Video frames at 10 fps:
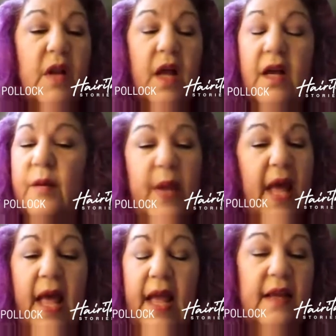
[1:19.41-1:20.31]
not going to
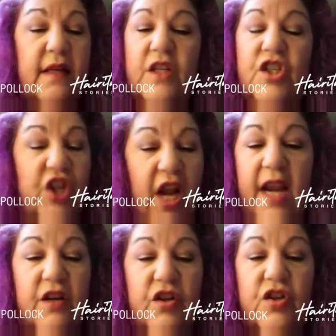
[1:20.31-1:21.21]
pay to
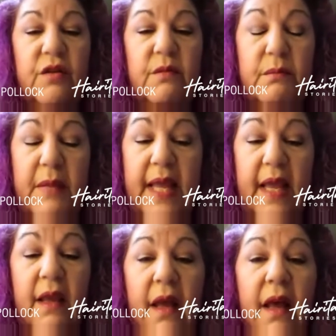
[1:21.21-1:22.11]
change
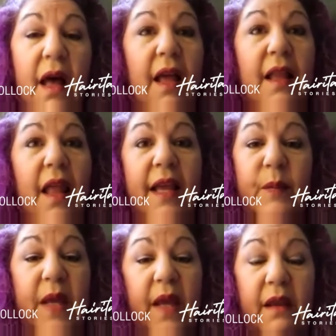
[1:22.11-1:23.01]
me. I like
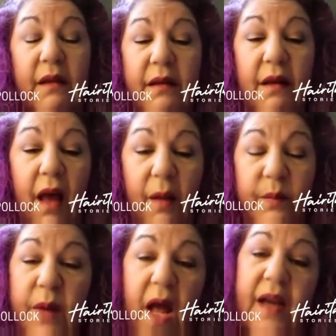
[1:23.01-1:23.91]
me.
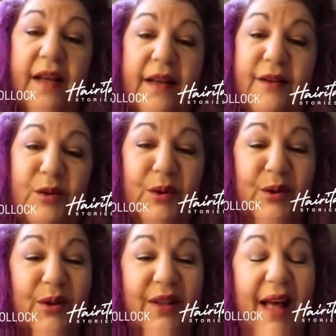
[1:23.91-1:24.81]
I'm kind of
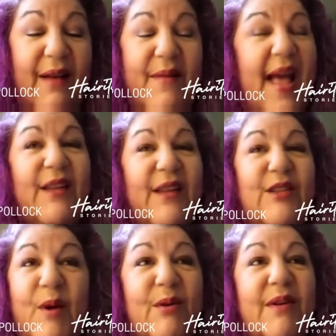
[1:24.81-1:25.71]
cool. I'm
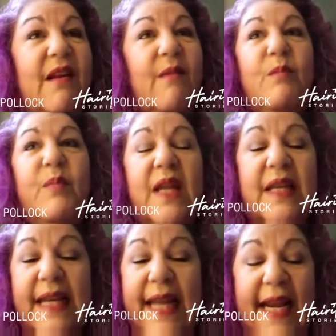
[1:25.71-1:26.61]
outspoken. I'm
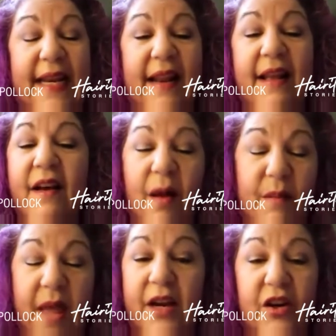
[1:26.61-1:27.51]
opinionated. I'm
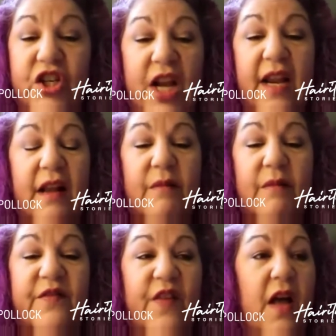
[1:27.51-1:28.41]
energetic.
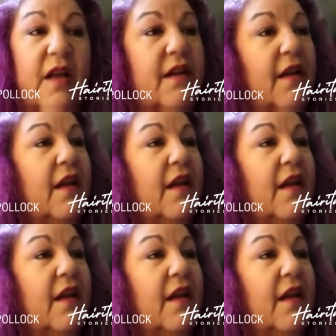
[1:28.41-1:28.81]
I'm fun.